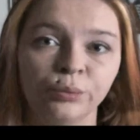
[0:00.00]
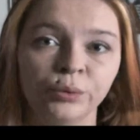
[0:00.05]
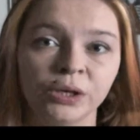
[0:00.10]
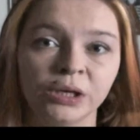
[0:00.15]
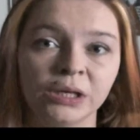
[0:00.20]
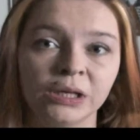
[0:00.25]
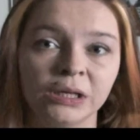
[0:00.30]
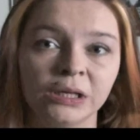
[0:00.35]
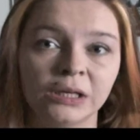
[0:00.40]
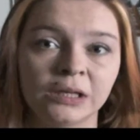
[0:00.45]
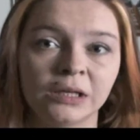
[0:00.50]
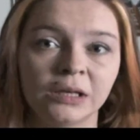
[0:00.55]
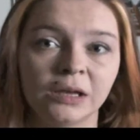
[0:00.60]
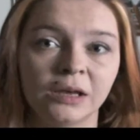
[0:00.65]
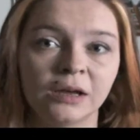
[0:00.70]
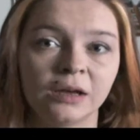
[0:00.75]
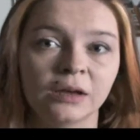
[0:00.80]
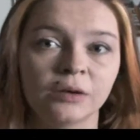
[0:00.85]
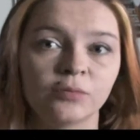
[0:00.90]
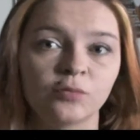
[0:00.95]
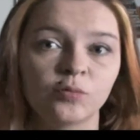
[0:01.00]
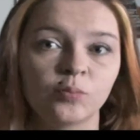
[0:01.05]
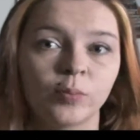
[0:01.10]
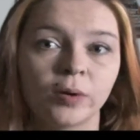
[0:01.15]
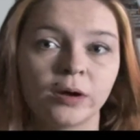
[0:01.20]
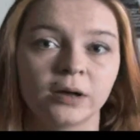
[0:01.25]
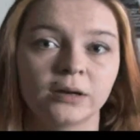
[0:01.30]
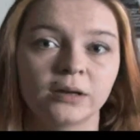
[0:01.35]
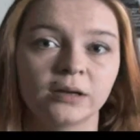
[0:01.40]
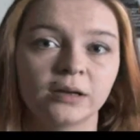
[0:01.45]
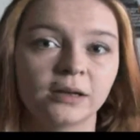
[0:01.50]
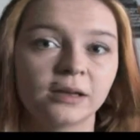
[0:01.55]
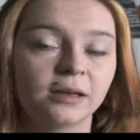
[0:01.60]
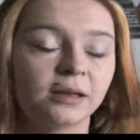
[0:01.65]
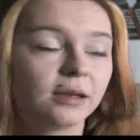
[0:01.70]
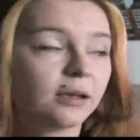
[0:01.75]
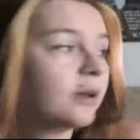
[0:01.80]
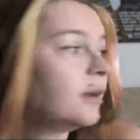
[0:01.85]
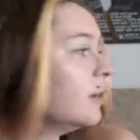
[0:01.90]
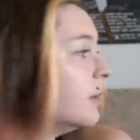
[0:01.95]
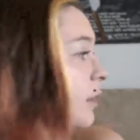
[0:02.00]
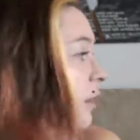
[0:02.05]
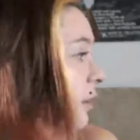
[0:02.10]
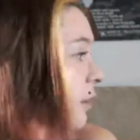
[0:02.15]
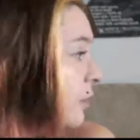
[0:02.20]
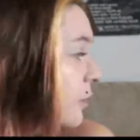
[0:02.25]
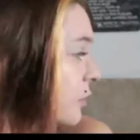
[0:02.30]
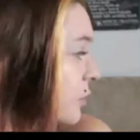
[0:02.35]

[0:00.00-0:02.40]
we have bought a